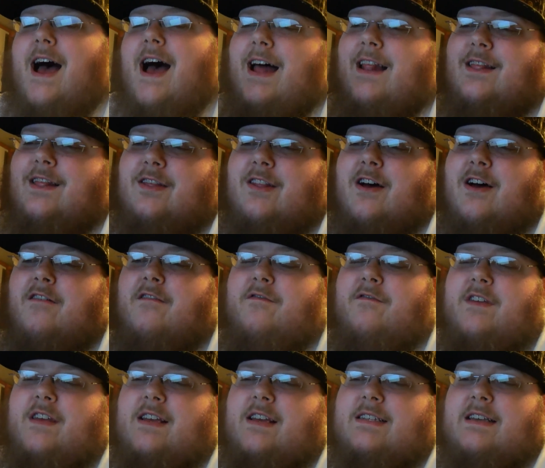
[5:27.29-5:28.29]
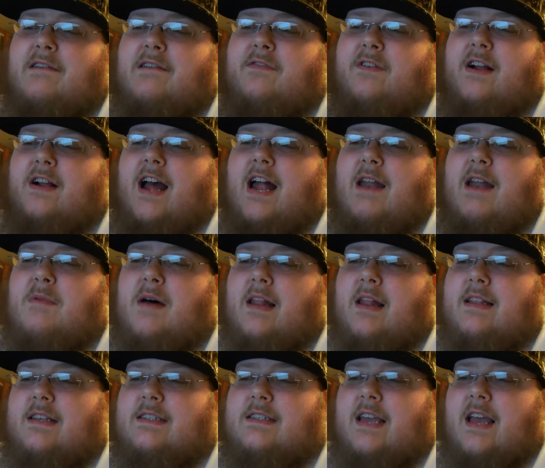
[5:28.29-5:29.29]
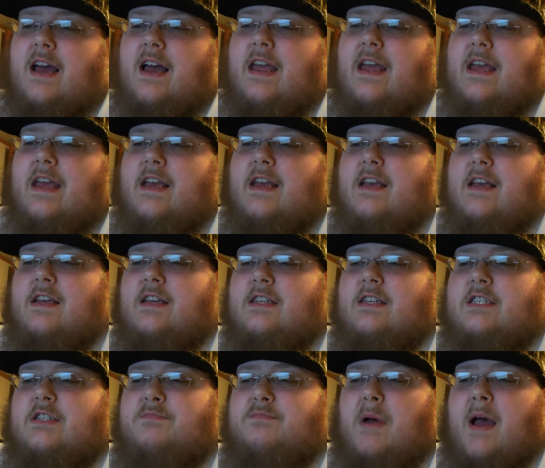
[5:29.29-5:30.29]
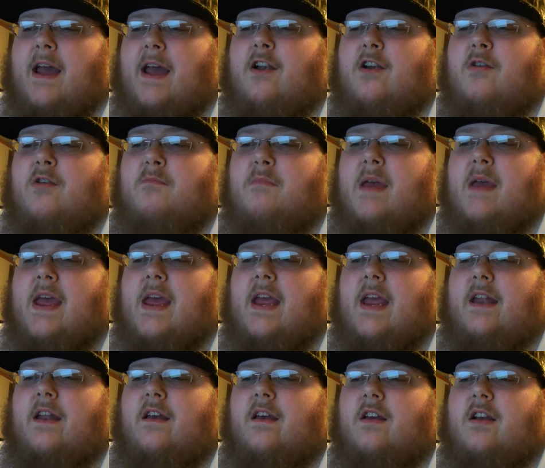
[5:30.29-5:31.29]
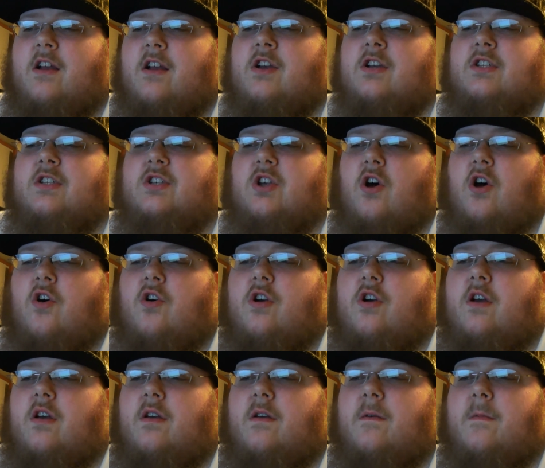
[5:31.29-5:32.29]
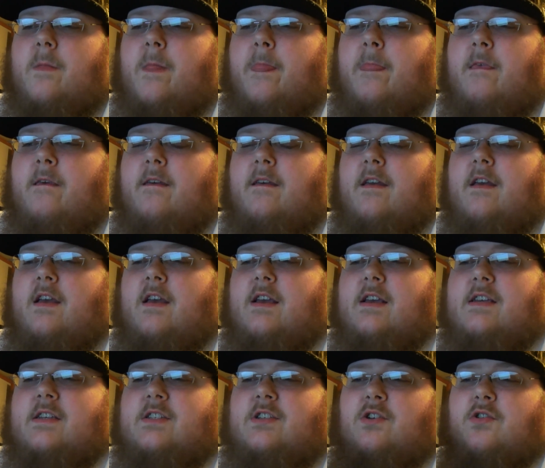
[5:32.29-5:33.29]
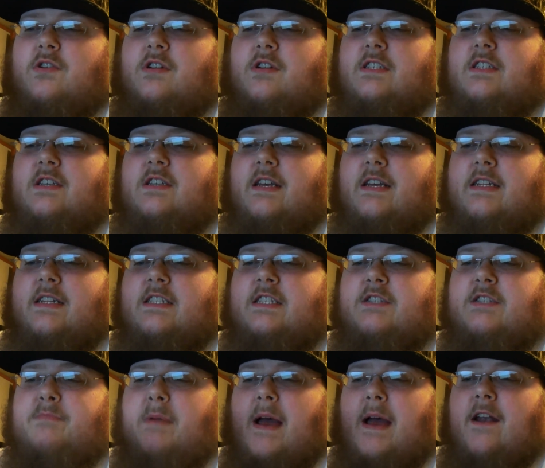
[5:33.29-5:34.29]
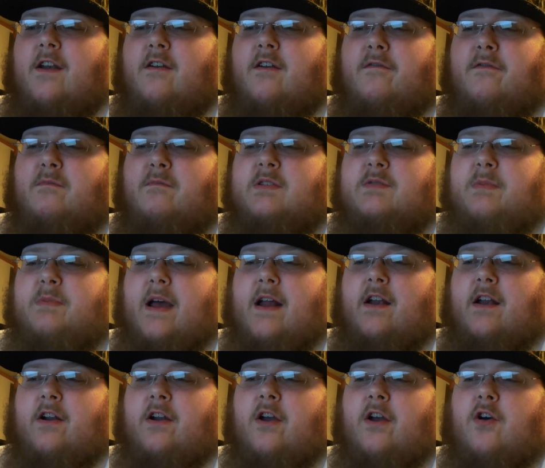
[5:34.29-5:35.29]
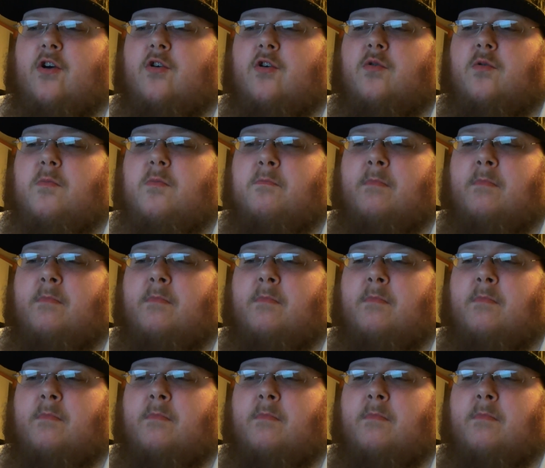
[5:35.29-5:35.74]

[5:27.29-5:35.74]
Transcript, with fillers: I love this. I forgot about this guy. Spider Made Kasog. So it's it's Spider from Co.